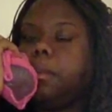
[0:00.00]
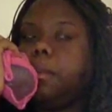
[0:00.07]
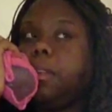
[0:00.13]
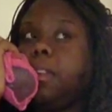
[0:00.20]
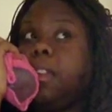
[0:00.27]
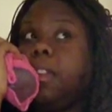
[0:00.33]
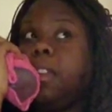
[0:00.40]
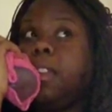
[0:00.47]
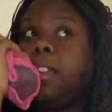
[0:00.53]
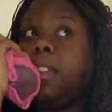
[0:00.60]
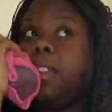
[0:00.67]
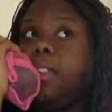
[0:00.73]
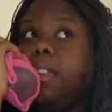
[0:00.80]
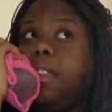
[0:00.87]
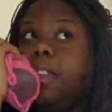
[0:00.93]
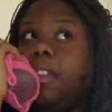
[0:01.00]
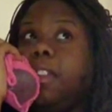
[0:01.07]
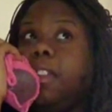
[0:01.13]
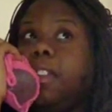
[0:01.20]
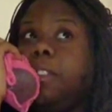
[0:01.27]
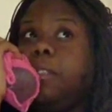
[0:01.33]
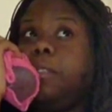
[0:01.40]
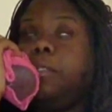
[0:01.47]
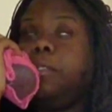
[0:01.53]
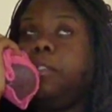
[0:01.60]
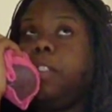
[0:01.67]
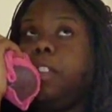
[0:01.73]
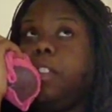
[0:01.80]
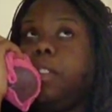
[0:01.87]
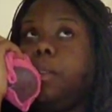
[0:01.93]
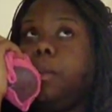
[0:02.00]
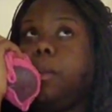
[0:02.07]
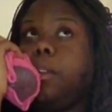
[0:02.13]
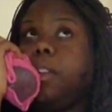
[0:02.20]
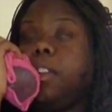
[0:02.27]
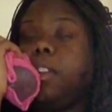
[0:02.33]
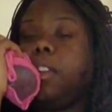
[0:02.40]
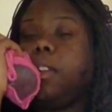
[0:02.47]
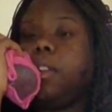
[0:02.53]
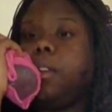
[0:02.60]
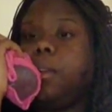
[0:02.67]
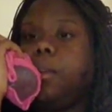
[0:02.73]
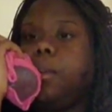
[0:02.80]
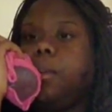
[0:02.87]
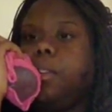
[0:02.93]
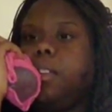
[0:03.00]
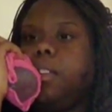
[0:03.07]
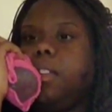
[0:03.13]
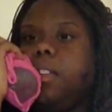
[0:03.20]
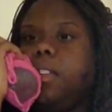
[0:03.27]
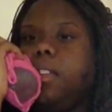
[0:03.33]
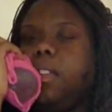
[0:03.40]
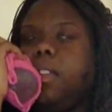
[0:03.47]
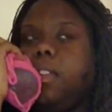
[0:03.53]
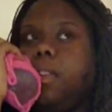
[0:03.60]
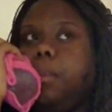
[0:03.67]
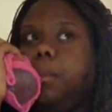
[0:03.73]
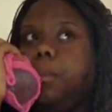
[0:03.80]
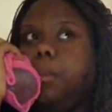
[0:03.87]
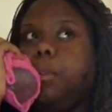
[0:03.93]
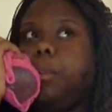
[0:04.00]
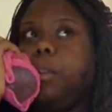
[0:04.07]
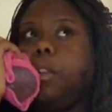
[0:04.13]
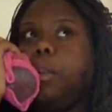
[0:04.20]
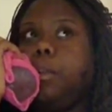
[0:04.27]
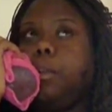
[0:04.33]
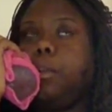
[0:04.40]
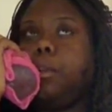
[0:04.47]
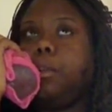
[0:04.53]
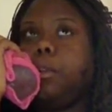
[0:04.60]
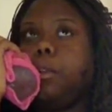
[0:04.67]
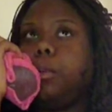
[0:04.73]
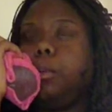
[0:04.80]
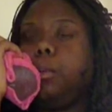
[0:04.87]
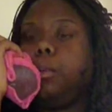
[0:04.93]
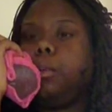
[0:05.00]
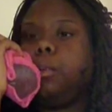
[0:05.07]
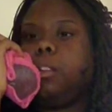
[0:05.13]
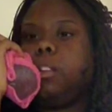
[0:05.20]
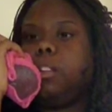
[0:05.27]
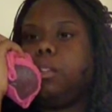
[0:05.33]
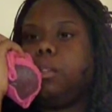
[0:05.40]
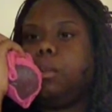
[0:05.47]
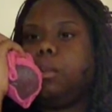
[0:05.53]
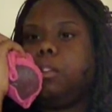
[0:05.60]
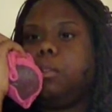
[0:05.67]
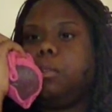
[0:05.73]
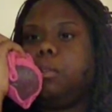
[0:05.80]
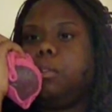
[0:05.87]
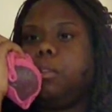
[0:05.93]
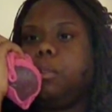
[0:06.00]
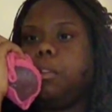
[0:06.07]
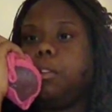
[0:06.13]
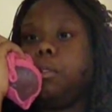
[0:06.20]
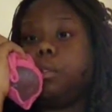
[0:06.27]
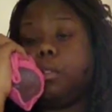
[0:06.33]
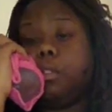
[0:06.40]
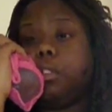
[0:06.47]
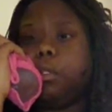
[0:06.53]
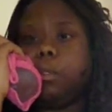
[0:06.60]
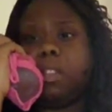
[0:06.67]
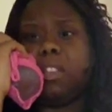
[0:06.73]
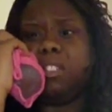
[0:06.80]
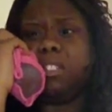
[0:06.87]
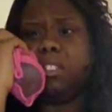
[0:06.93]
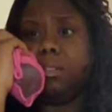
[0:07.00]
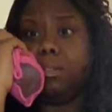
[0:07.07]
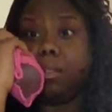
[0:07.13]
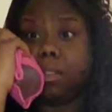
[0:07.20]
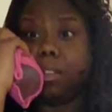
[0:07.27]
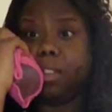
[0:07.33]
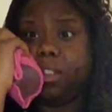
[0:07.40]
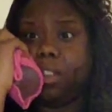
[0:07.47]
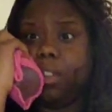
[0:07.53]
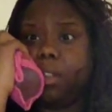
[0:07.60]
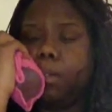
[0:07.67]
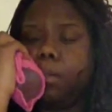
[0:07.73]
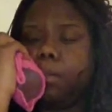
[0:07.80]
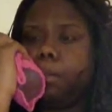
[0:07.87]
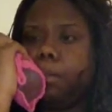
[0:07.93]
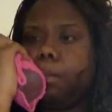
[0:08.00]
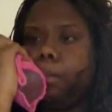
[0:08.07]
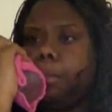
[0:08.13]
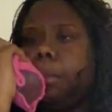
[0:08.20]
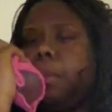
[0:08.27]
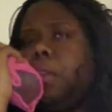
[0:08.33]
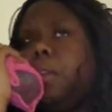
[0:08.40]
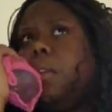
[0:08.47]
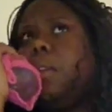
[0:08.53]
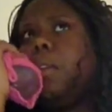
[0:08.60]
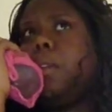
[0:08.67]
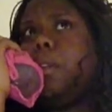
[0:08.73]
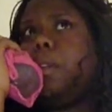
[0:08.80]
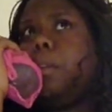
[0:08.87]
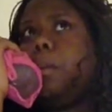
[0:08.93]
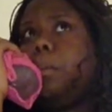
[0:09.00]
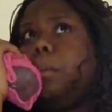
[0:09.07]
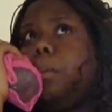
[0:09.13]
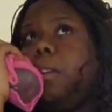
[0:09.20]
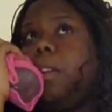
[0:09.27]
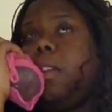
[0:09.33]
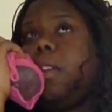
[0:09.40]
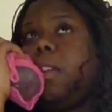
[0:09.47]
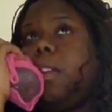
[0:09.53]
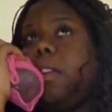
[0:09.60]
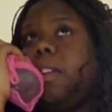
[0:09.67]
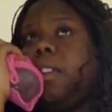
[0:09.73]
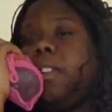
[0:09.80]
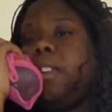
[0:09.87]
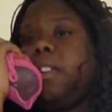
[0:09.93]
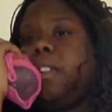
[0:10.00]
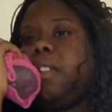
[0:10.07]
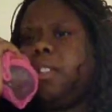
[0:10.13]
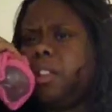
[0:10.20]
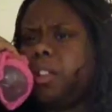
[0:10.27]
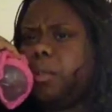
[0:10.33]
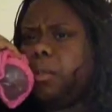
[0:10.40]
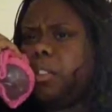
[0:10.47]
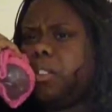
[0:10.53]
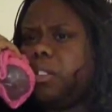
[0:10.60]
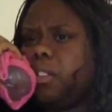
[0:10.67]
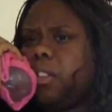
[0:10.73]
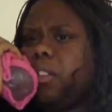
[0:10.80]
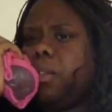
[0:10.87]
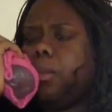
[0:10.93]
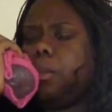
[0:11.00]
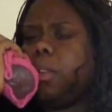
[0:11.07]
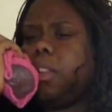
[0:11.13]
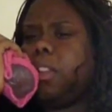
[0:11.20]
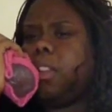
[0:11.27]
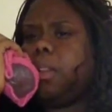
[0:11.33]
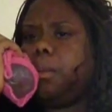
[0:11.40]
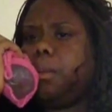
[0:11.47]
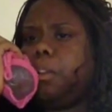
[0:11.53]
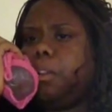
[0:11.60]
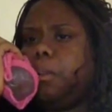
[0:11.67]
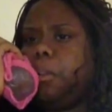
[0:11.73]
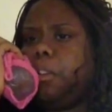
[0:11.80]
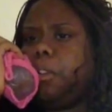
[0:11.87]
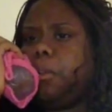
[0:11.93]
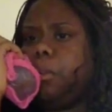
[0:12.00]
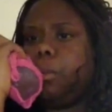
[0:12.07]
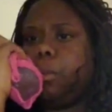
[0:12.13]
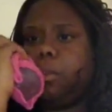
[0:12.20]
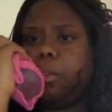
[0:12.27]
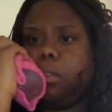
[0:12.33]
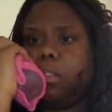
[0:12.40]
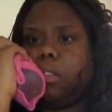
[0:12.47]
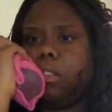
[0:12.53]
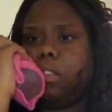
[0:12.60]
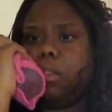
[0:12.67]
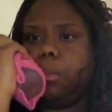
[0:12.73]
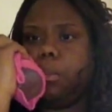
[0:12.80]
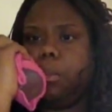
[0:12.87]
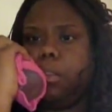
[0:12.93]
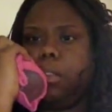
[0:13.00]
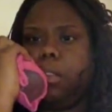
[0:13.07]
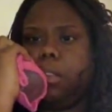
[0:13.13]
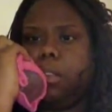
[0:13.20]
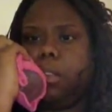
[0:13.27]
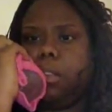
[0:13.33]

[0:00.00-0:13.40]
and I I got a fill I got a whole CCM before I went on my cruise, like two weeks before my cruise, so I still could eat. But I had a little restriction once I went on my cruise for some reason.